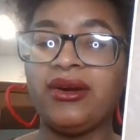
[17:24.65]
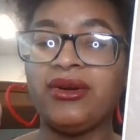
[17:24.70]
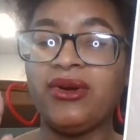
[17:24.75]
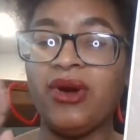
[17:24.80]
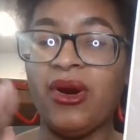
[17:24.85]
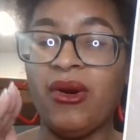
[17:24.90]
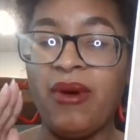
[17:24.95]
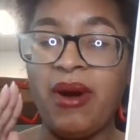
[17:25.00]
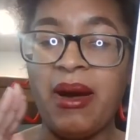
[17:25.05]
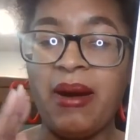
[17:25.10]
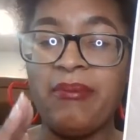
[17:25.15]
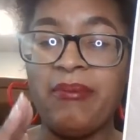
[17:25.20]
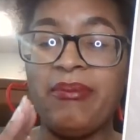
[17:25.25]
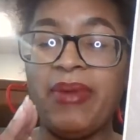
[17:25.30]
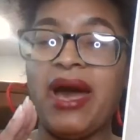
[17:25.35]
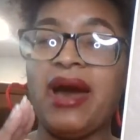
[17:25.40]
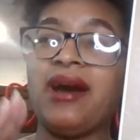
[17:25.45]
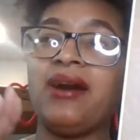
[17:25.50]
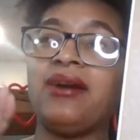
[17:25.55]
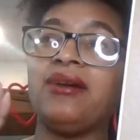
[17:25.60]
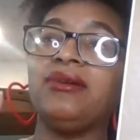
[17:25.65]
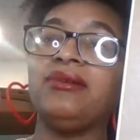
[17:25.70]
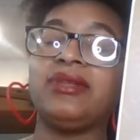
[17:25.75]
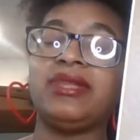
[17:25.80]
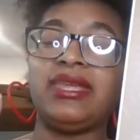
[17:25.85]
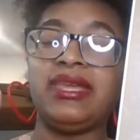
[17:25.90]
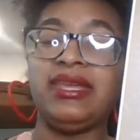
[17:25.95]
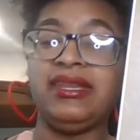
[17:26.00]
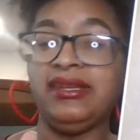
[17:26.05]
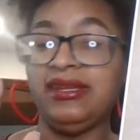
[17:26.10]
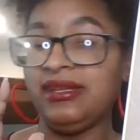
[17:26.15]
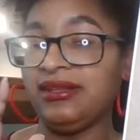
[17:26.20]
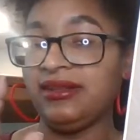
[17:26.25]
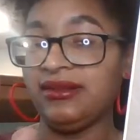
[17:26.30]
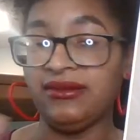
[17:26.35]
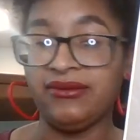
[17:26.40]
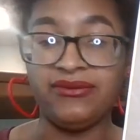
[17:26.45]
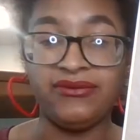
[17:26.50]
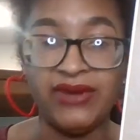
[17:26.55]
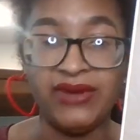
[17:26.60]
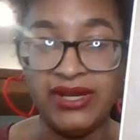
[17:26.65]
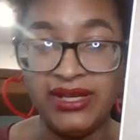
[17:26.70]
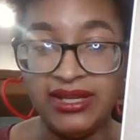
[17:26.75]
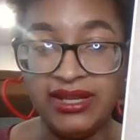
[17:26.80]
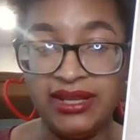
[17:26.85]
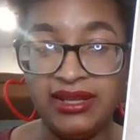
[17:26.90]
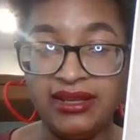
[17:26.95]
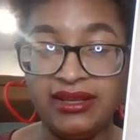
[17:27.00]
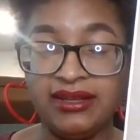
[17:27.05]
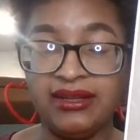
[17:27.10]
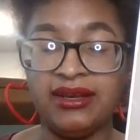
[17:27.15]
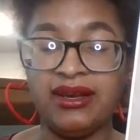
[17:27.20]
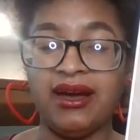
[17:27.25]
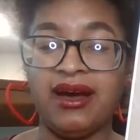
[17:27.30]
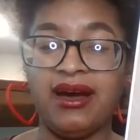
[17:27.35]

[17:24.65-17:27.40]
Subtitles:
go about getting funding